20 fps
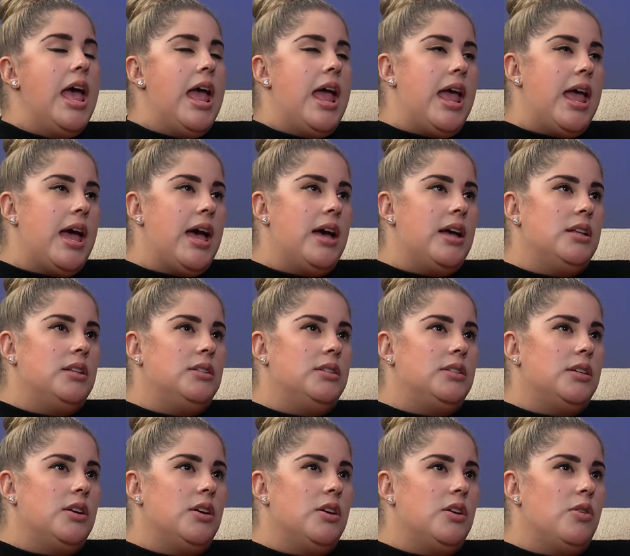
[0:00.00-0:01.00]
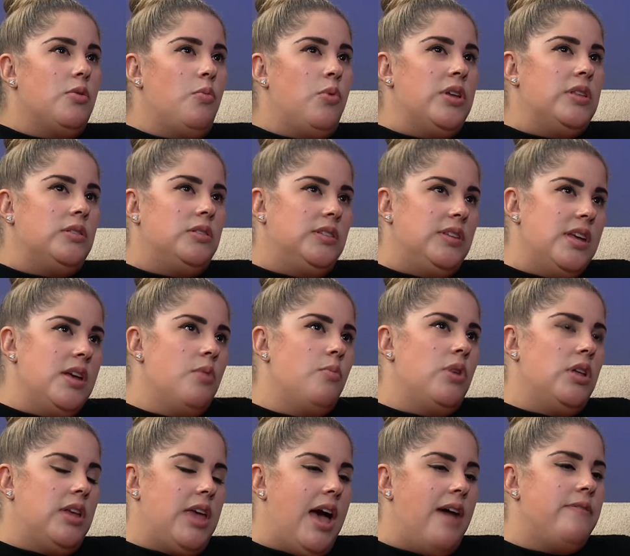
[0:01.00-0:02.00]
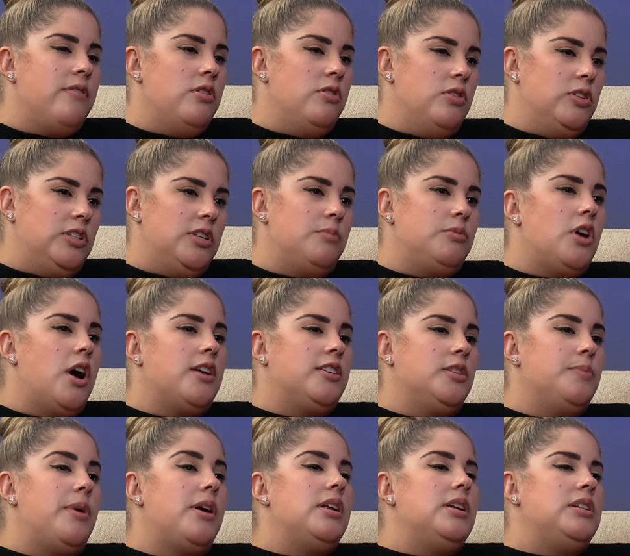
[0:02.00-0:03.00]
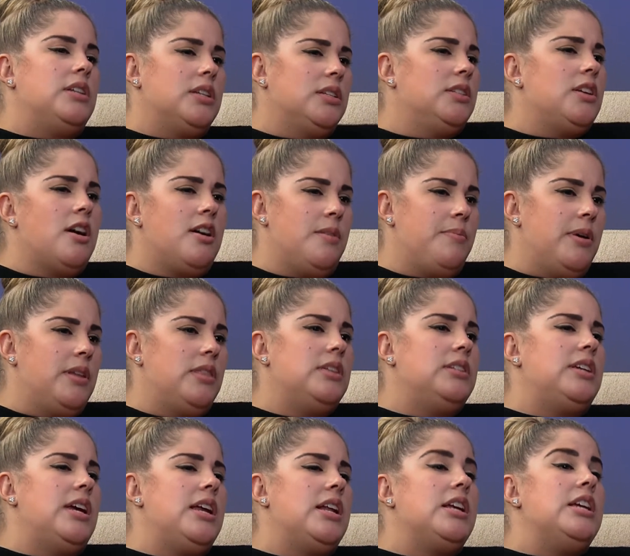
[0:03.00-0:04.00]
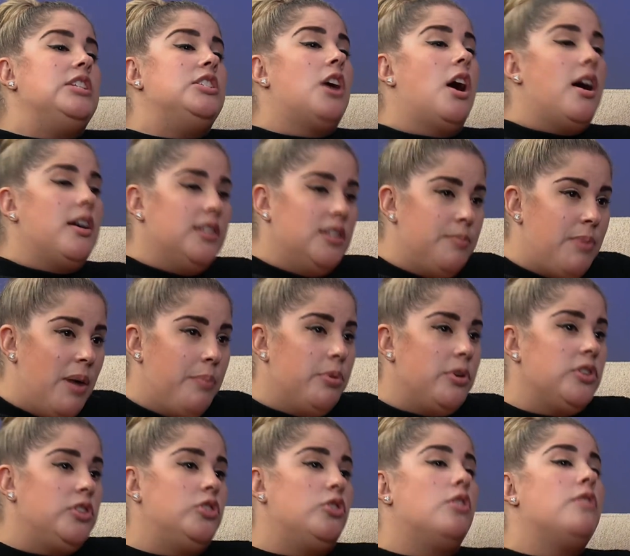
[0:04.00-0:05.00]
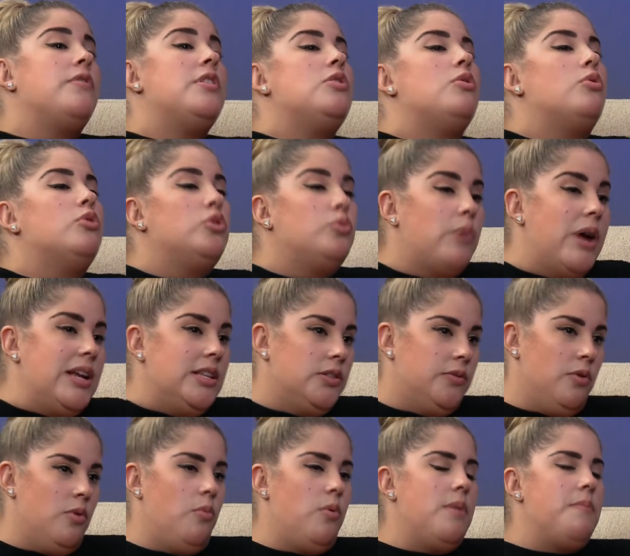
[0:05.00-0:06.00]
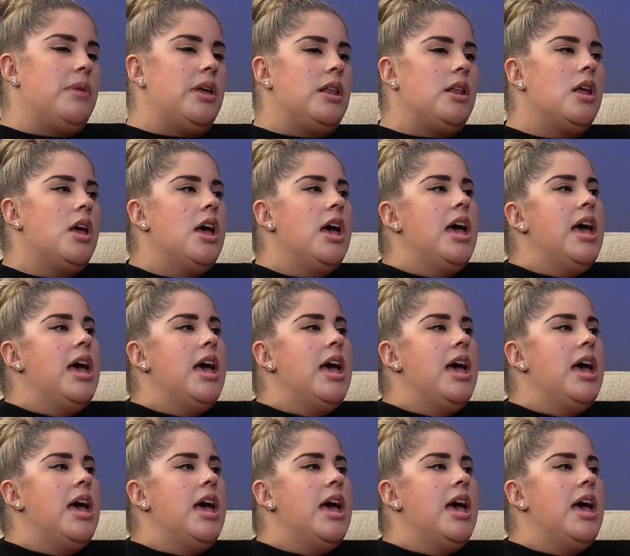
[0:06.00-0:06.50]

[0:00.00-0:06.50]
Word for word: And with seeing what Gavin Newsom talks about, he does talk about the data, he talks about preserving those rights for women.